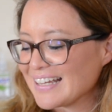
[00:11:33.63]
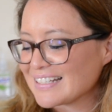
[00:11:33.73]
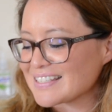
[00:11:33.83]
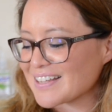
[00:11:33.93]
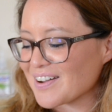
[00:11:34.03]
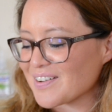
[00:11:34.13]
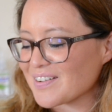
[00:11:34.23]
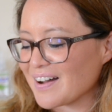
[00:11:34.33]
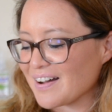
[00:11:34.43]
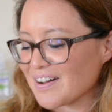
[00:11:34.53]

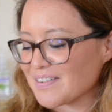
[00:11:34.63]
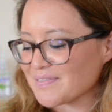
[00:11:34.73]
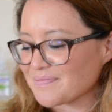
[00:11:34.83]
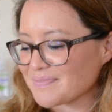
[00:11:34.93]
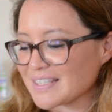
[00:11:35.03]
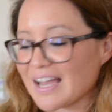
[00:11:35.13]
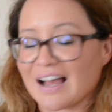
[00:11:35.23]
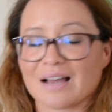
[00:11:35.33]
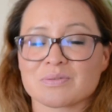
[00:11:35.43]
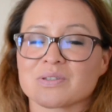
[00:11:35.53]
So um, yeah,
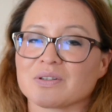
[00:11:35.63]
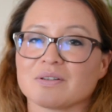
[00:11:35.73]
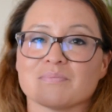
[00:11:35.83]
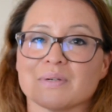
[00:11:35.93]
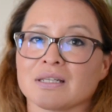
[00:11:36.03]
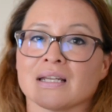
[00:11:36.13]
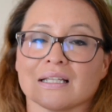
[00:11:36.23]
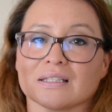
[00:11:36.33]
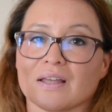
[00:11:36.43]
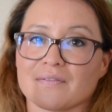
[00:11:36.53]
I've absolutely been
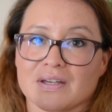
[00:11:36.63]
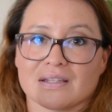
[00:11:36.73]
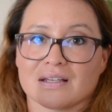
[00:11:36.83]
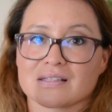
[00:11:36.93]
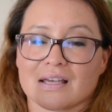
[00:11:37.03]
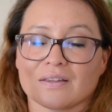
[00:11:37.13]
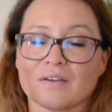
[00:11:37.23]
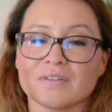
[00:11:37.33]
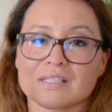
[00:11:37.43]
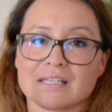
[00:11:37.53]
loving this. I
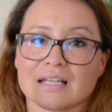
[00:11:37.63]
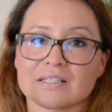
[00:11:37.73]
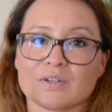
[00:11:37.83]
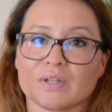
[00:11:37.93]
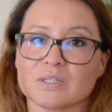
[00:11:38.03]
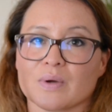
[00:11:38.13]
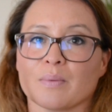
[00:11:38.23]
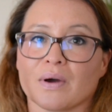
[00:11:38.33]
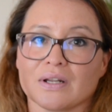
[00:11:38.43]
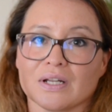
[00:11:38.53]
love the scent, so that's why I
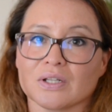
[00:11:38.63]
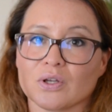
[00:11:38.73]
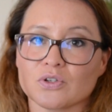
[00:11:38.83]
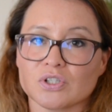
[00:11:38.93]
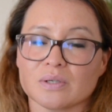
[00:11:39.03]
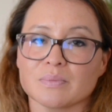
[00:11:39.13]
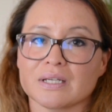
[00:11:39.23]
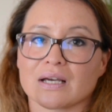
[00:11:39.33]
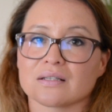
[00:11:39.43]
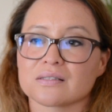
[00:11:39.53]
bought it in a lotion,
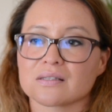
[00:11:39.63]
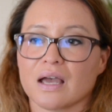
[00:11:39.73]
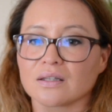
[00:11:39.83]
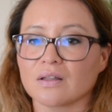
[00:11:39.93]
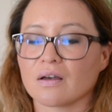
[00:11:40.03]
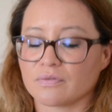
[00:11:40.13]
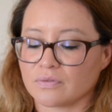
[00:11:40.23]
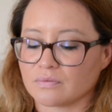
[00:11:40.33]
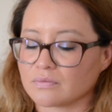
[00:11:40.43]
because I love,